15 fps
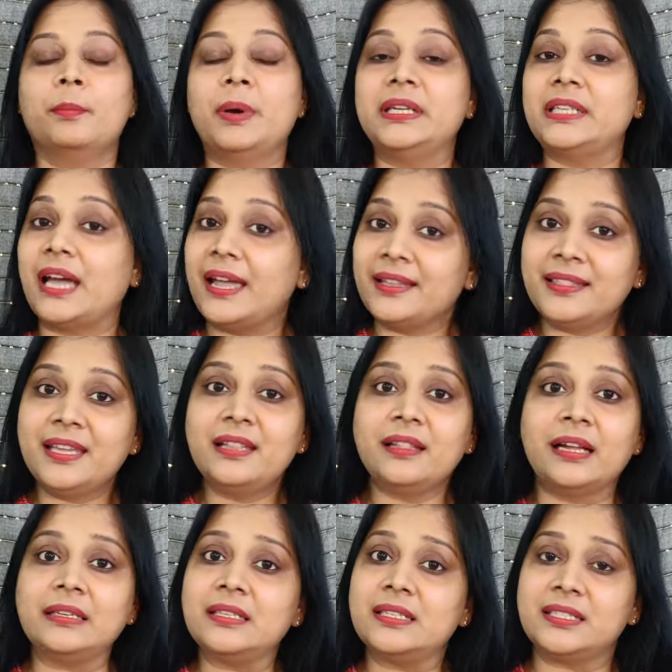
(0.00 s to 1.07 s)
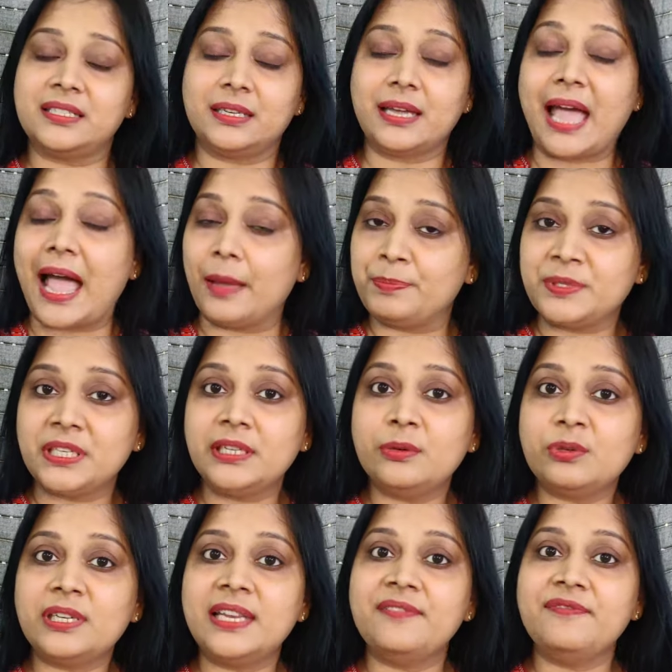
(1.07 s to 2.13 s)
But I think that is
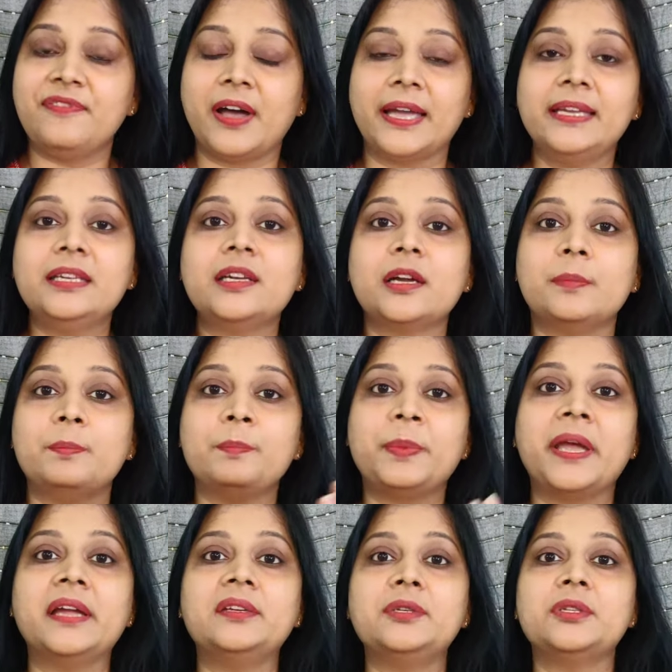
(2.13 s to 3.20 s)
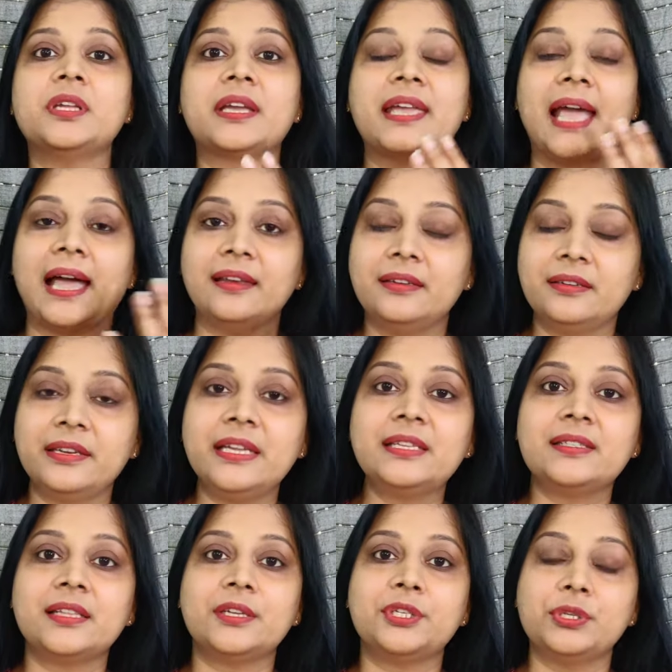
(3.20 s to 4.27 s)
absolutely fine compared to the
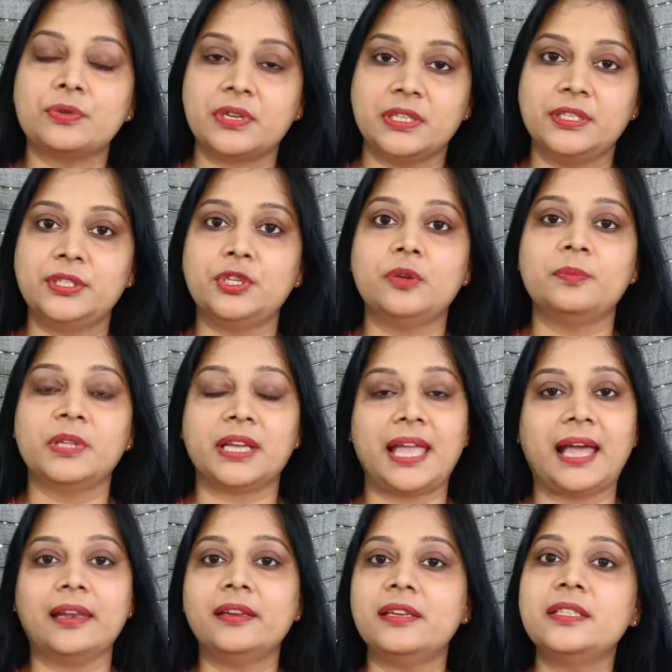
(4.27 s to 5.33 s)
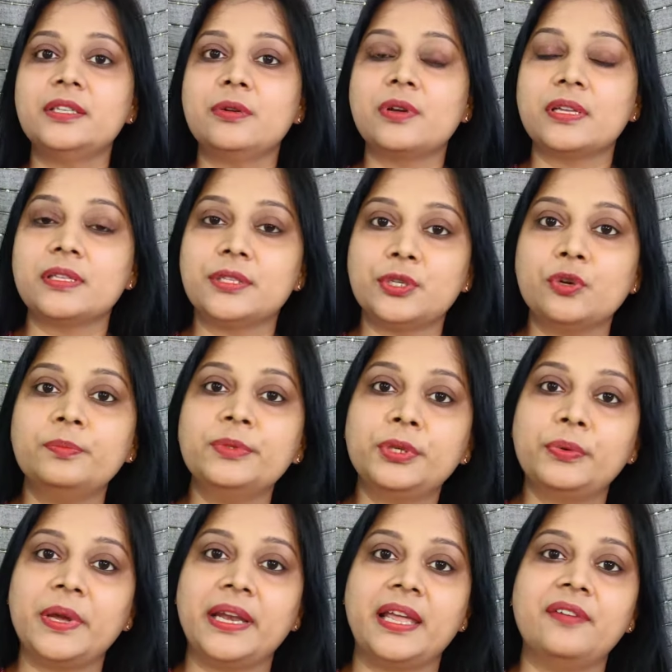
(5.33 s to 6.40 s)
calories that you consume. The calories you consume
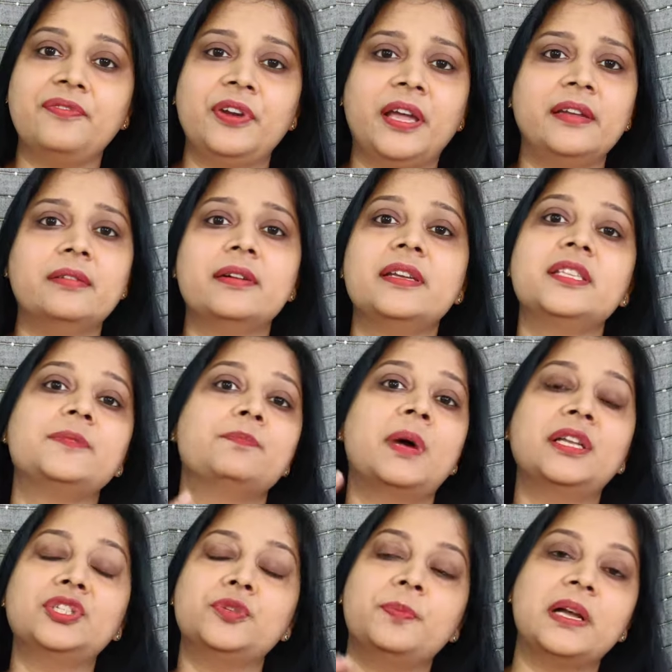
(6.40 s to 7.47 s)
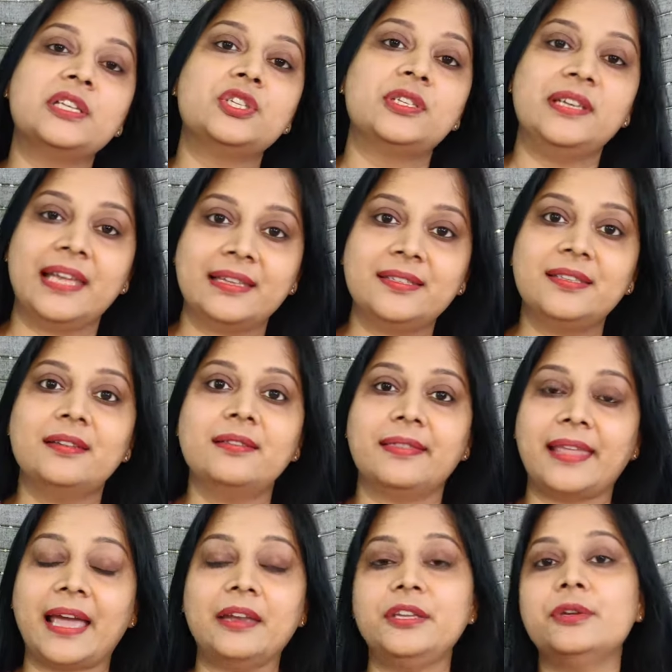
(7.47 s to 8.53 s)
through an air fryer is much much lesser
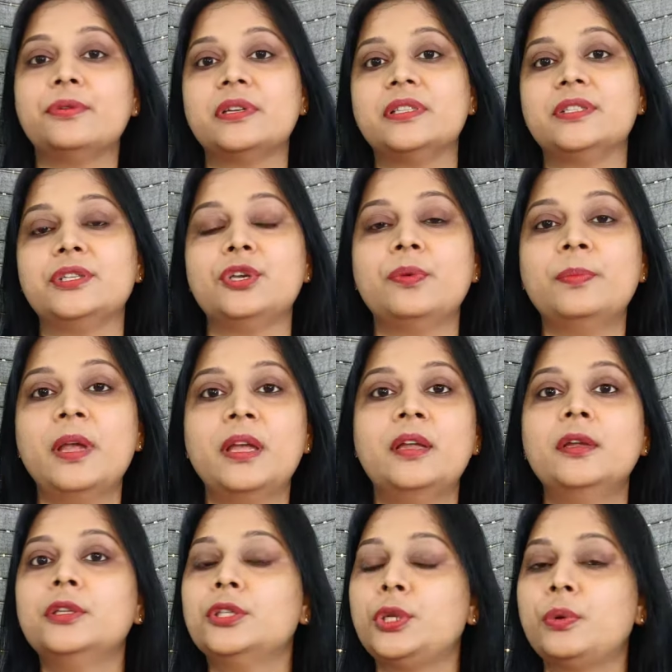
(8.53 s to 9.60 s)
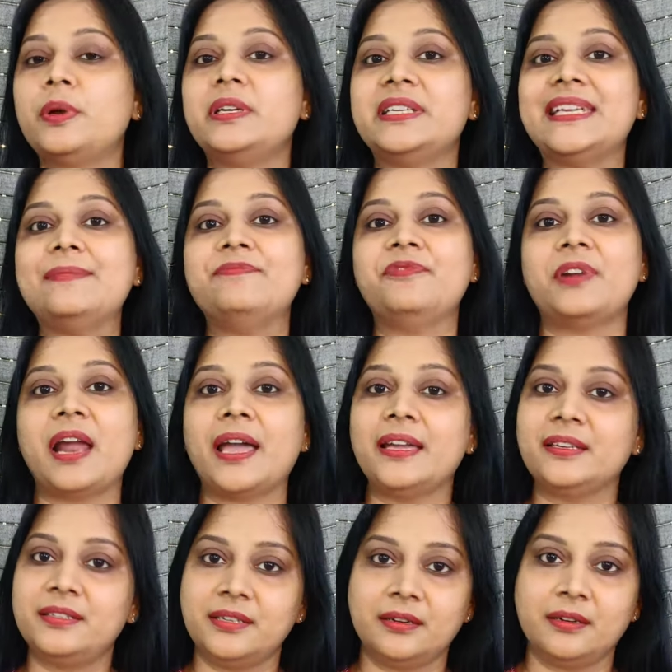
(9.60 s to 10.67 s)
than you consume through a deep
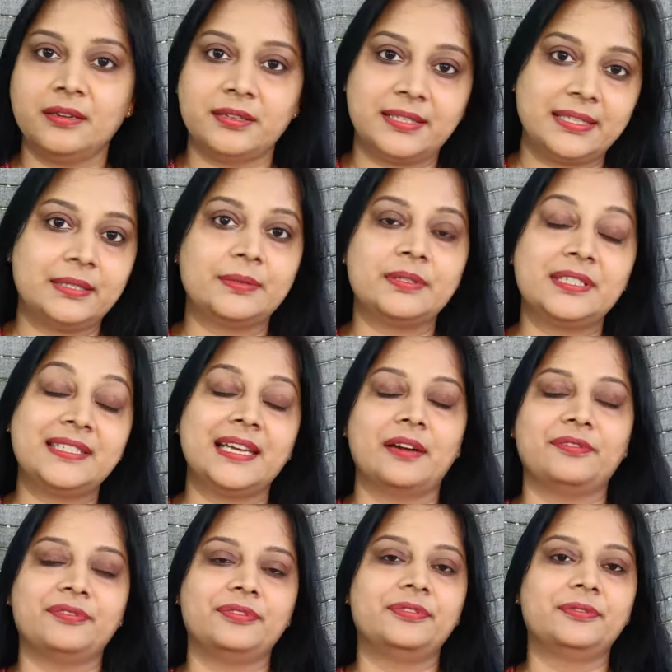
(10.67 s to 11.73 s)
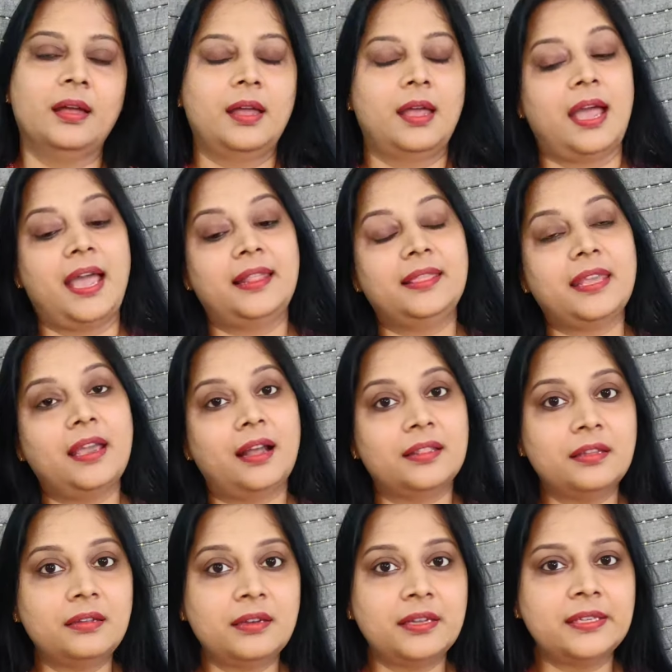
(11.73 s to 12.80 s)
fried uh, stuff and the
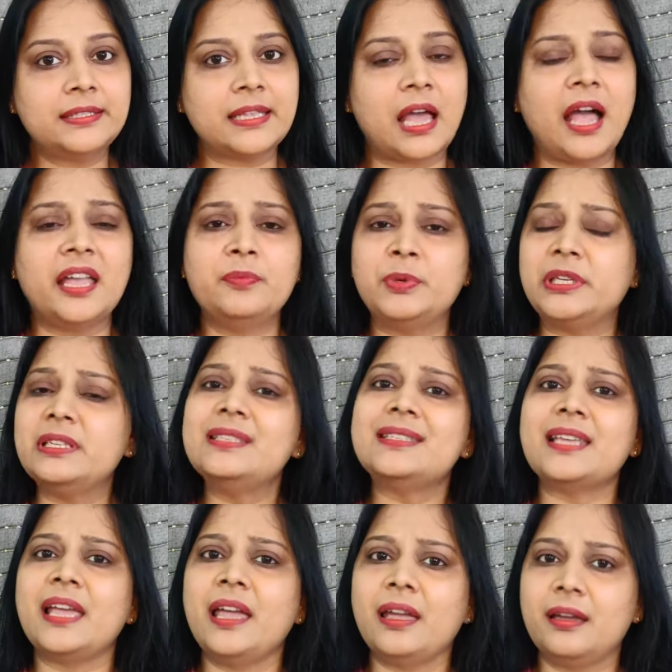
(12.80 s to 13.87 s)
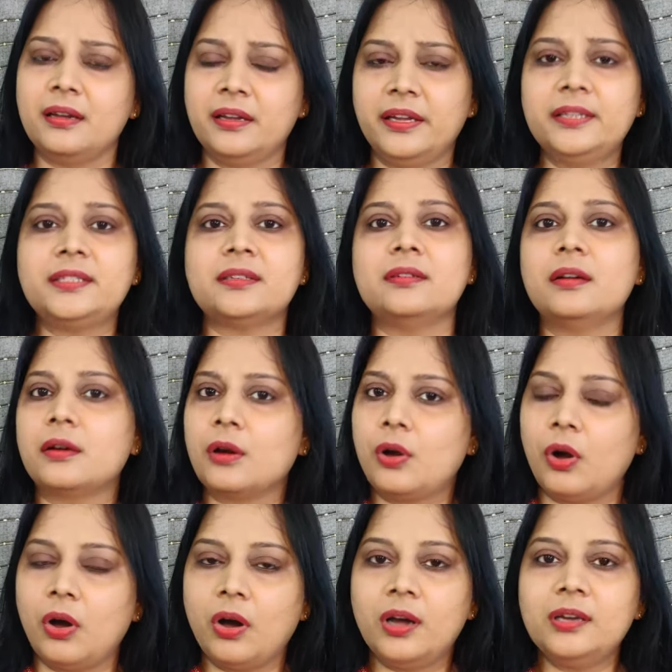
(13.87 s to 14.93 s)
other is i wouldn't say it a
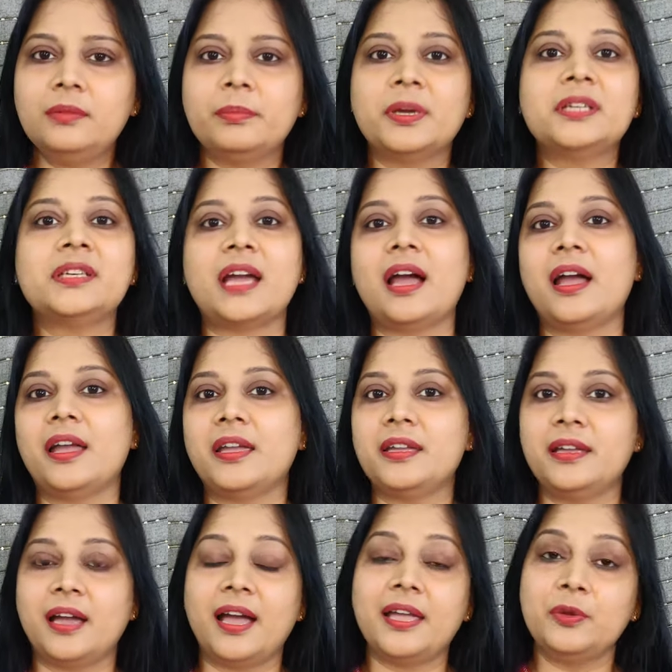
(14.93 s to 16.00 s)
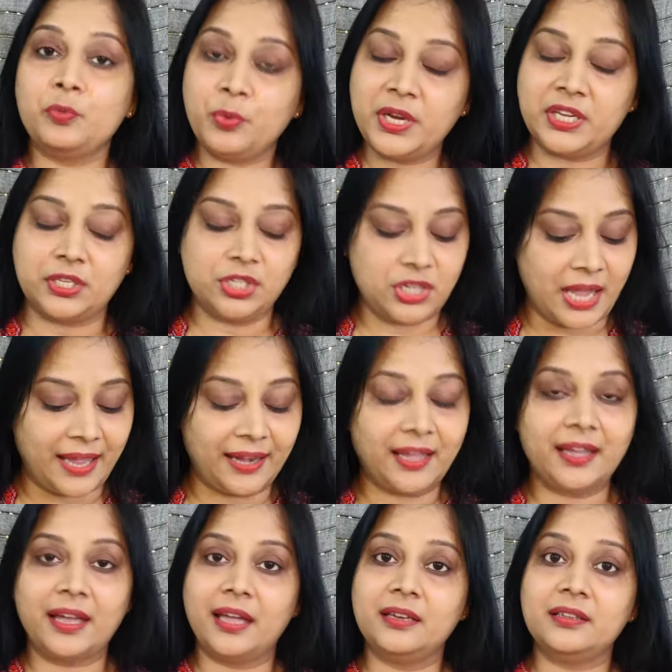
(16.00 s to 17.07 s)
con but i i wish and
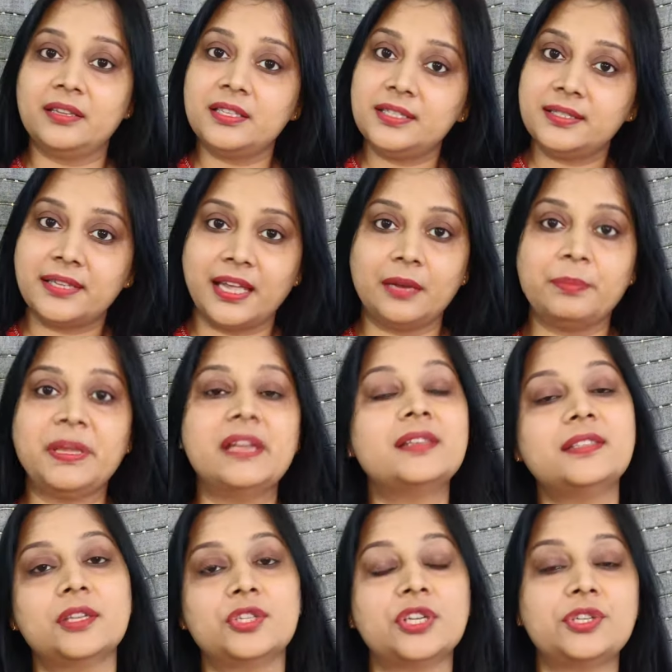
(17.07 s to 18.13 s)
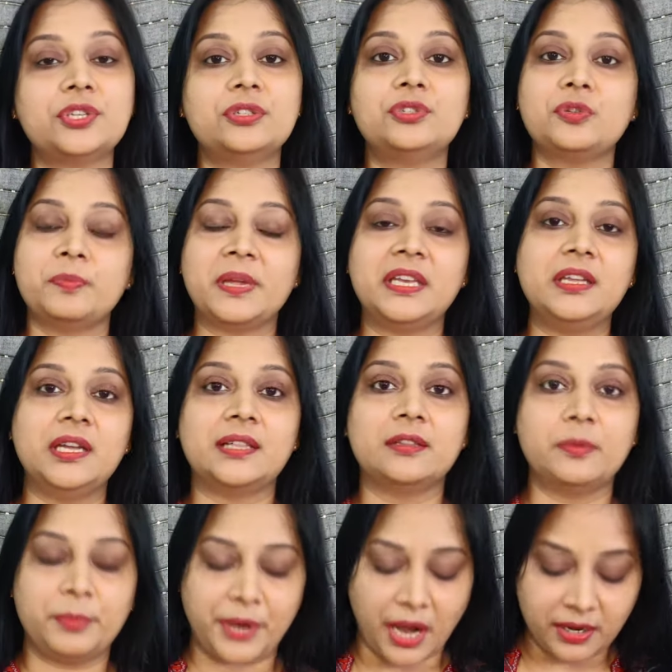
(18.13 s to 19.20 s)
I, and this can be a suggestion to many
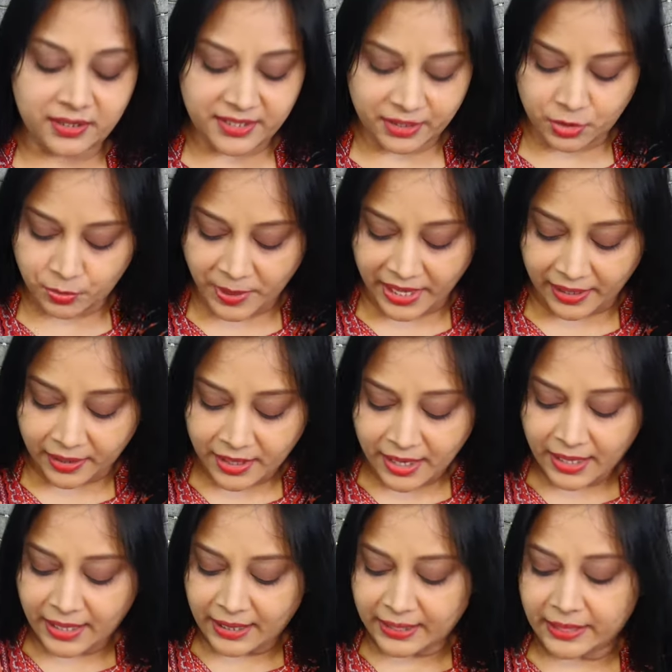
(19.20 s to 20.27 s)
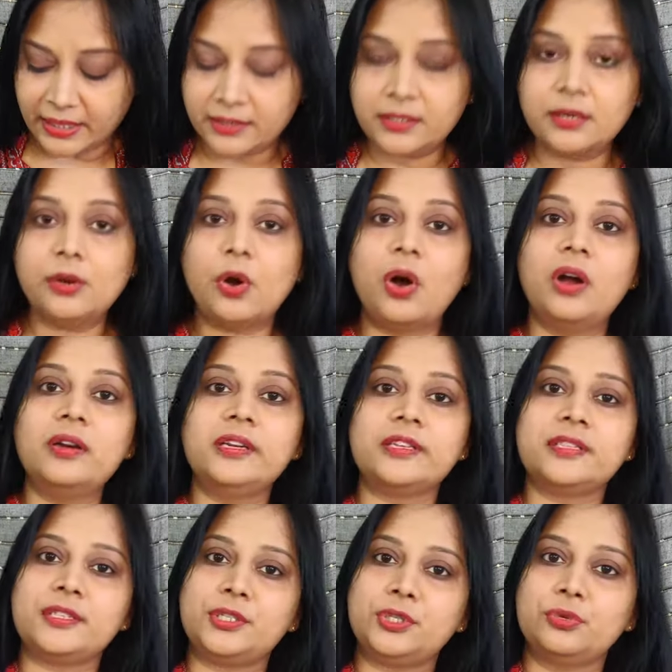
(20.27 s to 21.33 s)
other brands as well that the cord
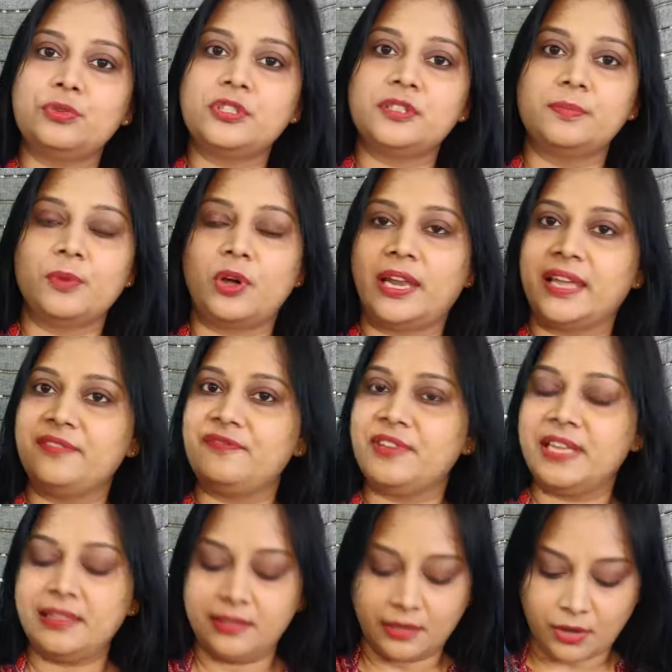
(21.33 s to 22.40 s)
is too small i feel